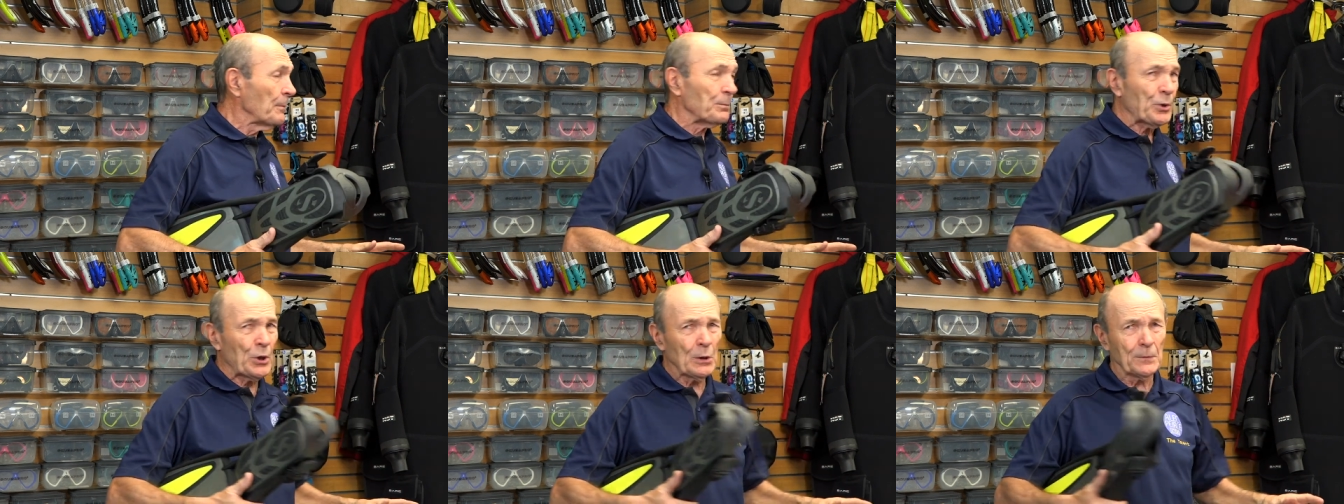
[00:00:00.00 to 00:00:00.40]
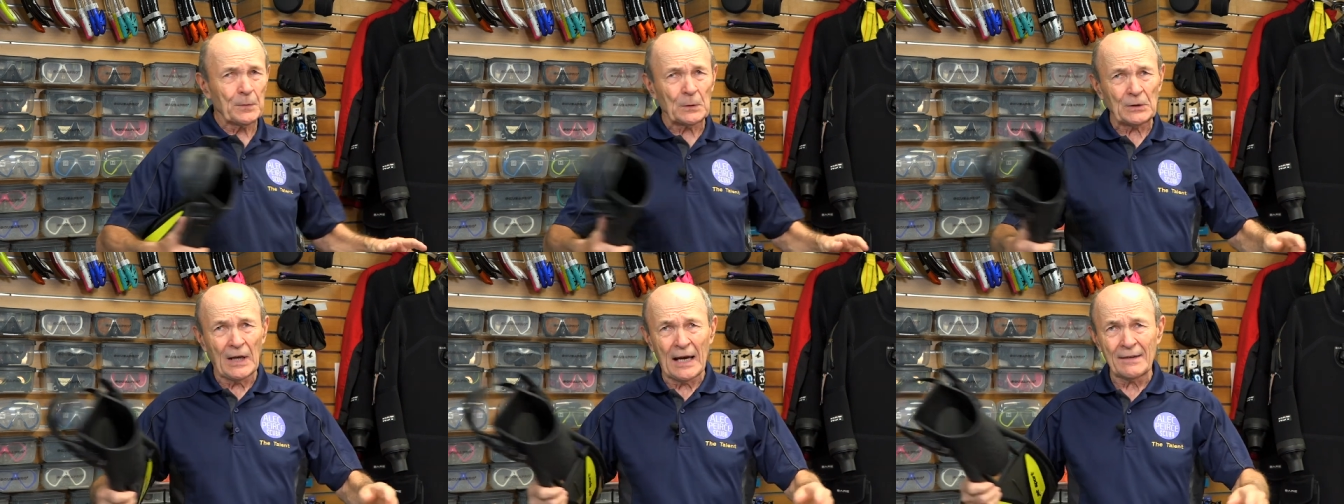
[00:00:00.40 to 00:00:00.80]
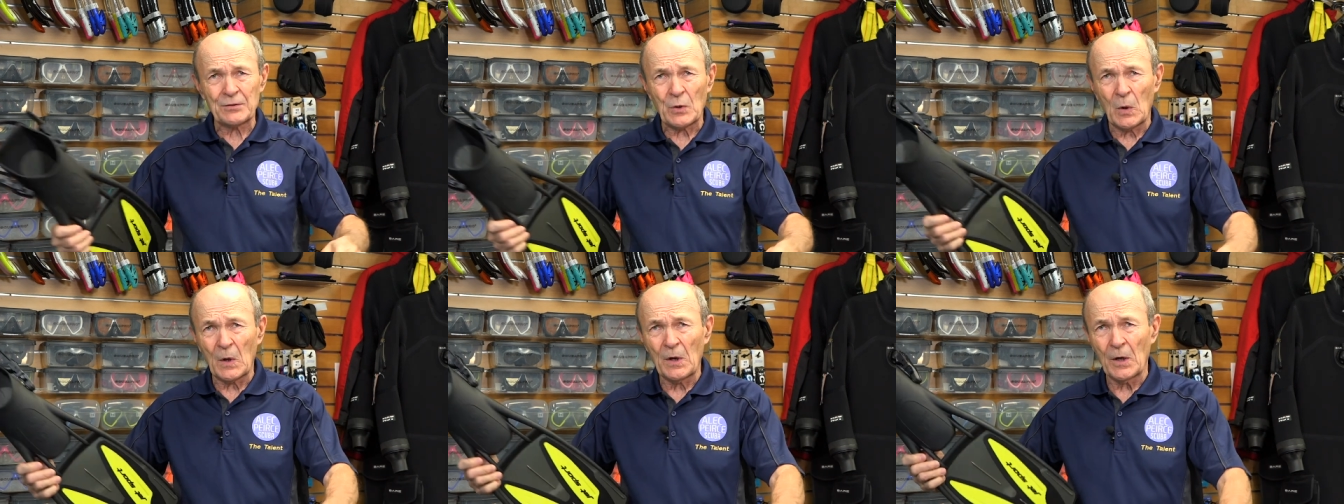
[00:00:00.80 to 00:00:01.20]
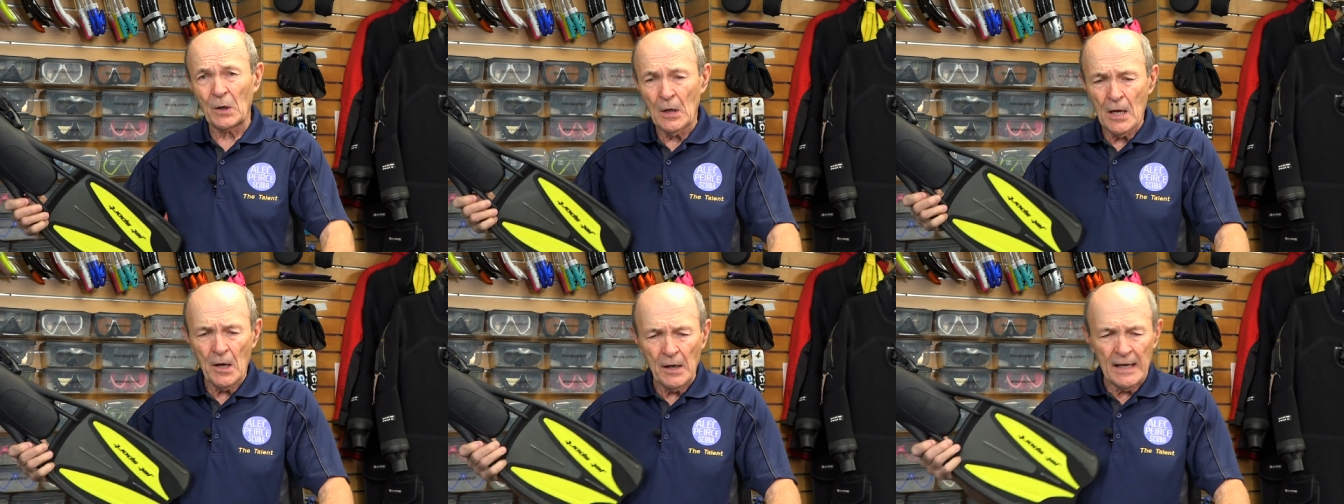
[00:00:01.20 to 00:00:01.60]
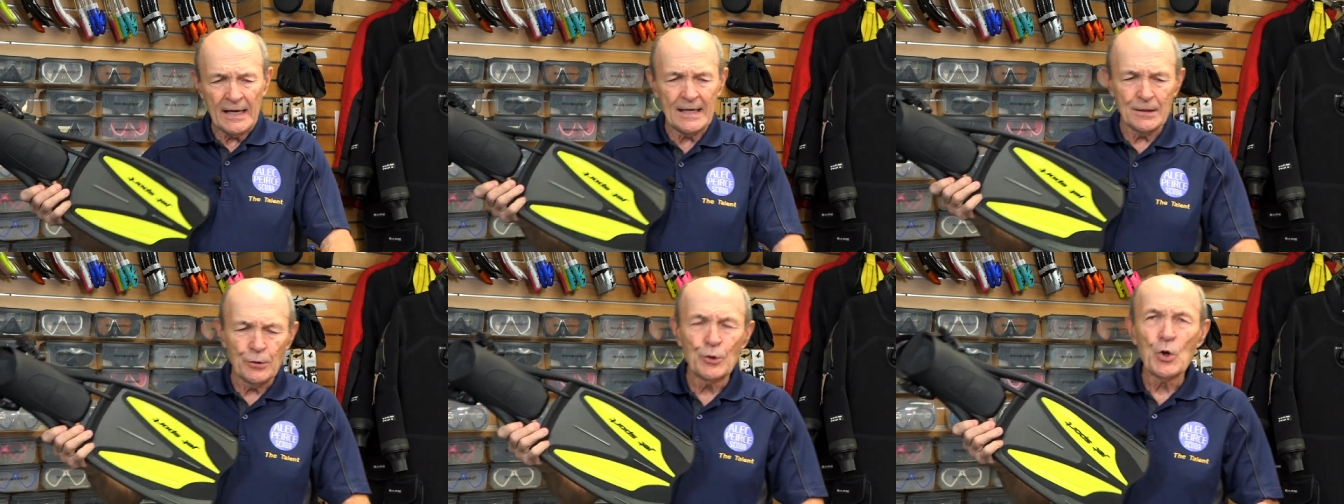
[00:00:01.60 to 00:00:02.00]
Beautiful dive store here
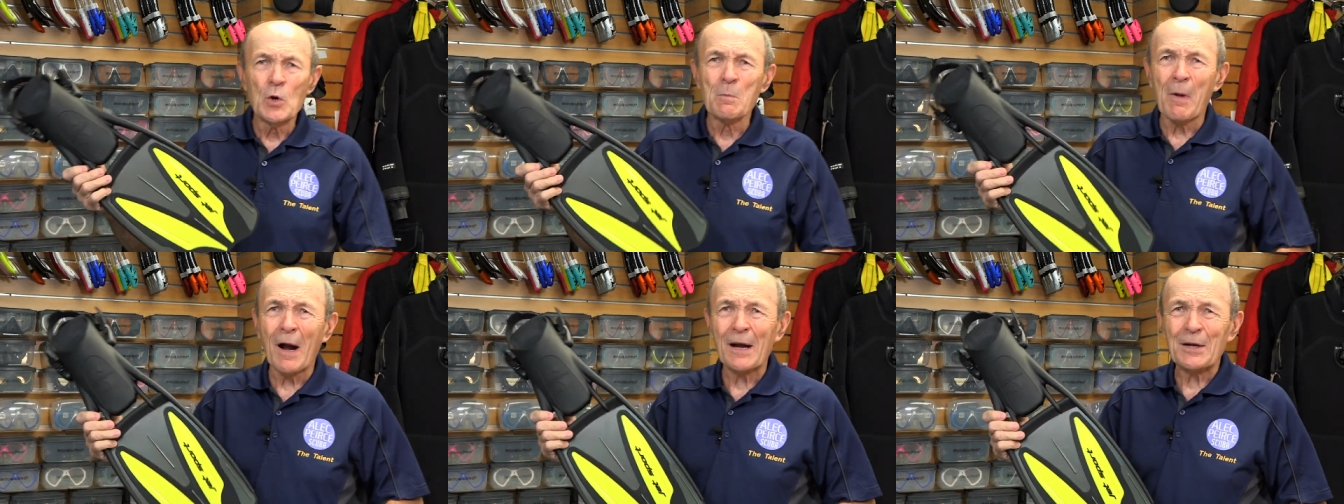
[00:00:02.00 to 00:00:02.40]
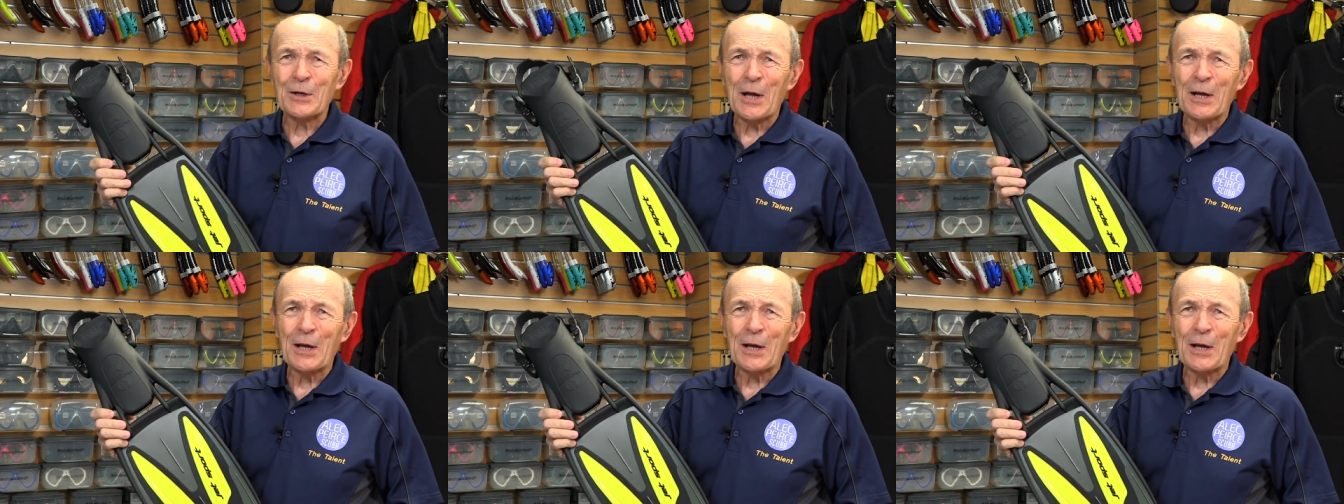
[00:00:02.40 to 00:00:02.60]
in Newmarket,